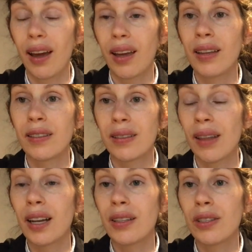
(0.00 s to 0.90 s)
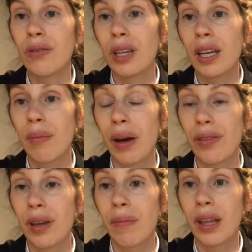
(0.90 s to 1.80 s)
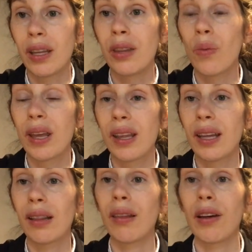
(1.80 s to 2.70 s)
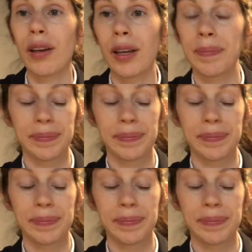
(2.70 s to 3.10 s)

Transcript: is unique about them in the way that they look.